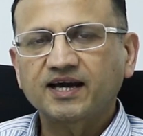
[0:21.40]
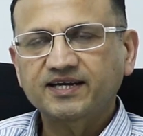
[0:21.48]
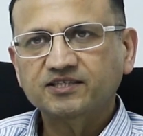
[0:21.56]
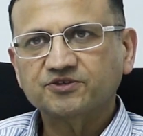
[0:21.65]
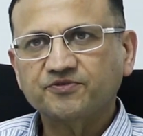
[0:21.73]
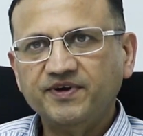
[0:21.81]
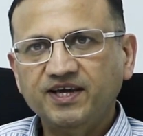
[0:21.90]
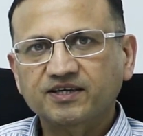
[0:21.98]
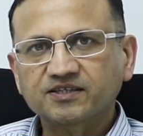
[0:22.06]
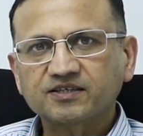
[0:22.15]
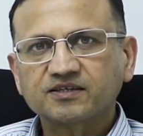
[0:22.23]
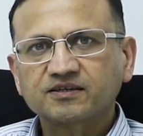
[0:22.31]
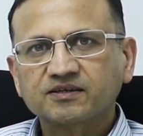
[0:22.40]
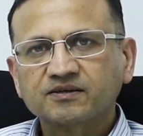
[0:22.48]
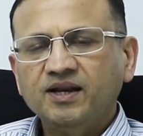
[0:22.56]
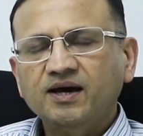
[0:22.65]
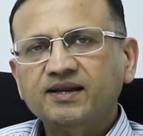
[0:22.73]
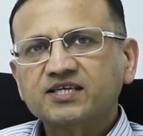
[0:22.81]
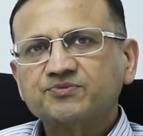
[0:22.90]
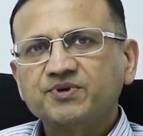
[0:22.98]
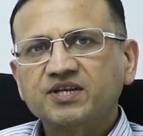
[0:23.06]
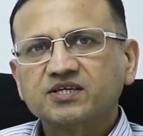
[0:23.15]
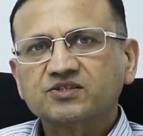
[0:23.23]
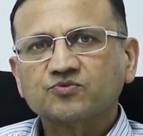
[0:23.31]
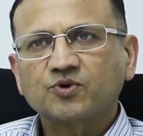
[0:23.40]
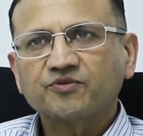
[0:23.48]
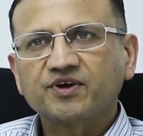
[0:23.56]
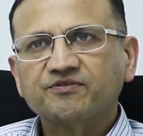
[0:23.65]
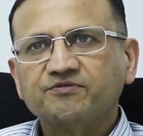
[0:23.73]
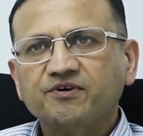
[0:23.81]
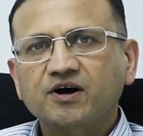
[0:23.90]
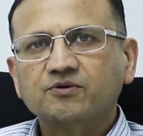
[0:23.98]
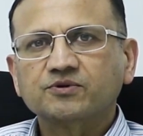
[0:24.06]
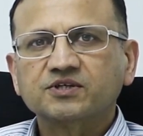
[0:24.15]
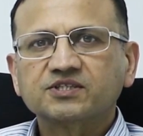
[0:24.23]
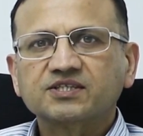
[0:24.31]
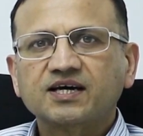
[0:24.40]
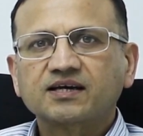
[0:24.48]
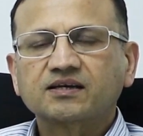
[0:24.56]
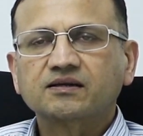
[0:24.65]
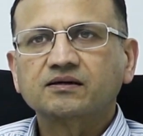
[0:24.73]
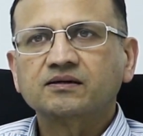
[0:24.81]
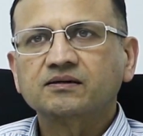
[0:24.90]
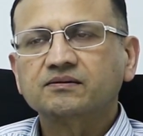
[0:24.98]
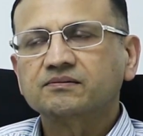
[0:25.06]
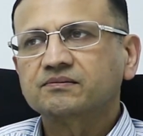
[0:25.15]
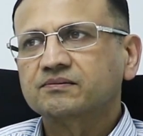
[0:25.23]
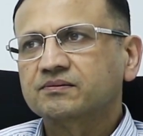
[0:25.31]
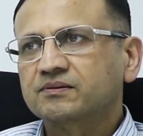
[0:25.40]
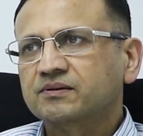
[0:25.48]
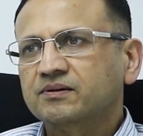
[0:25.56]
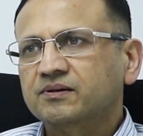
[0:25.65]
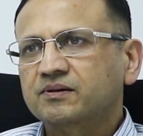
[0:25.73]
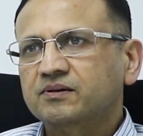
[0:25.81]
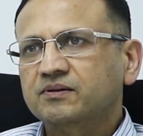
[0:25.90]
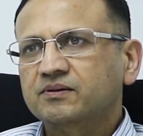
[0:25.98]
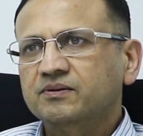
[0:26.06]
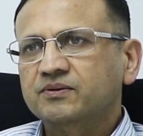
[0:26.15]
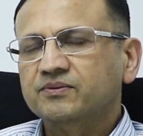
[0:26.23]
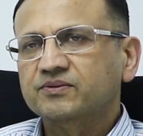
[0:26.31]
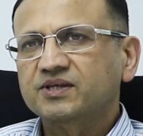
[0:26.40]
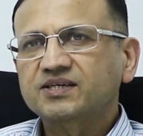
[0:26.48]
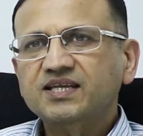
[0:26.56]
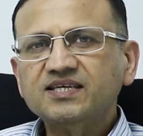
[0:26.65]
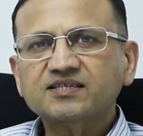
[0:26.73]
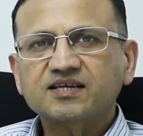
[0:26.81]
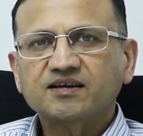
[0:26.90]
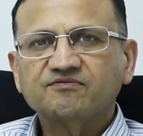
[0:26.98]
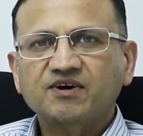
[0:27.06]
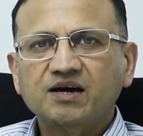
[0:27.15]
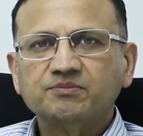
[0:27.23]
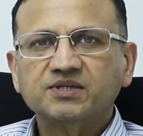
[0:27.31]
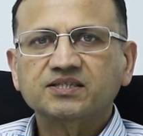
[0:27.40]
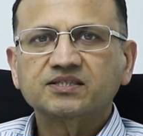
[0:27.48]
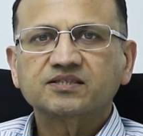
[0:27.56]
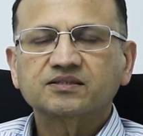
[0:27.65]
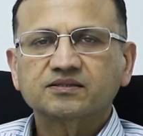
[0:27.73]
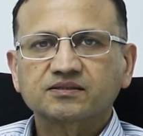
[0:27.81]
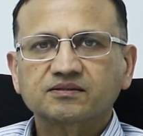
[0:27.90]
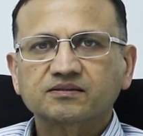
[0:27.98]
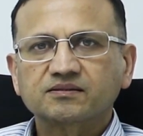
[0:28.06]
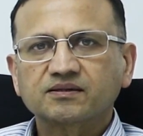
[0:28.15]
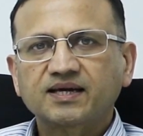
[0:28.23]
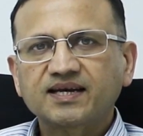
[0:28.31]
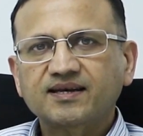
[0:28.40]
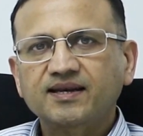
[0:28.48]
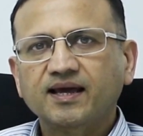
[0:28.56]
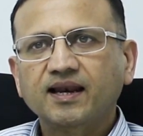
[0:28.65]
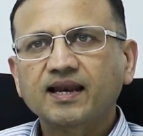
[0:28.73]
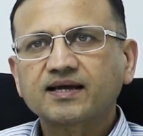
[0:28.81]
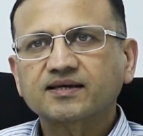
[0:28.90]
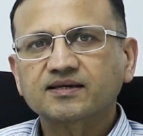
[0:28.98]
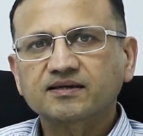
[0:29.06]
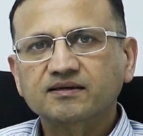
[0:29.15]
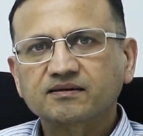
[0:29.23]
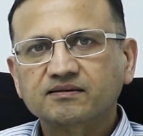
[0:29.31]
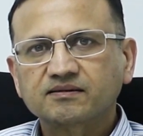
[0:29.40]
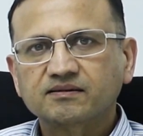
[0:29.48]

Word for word: clients face. In our experience, what we have found is that uh, the test environments get neglected.